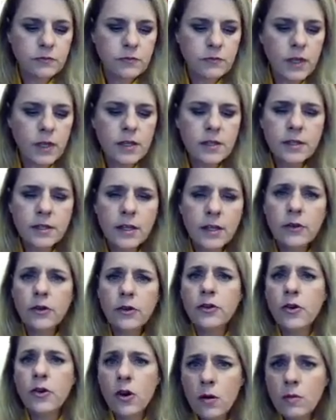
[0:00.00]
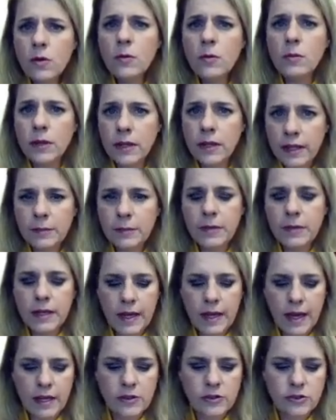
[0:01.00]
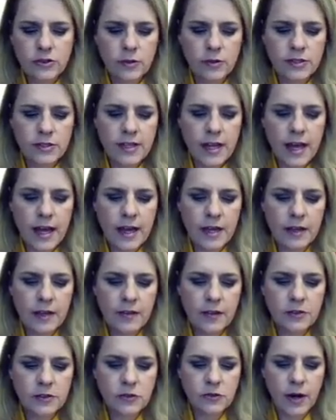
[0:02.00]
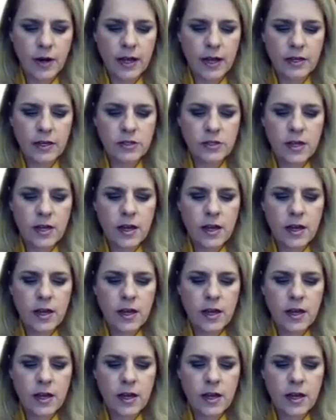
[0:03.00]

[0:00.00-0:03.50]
So your normal blood pH should stay in this range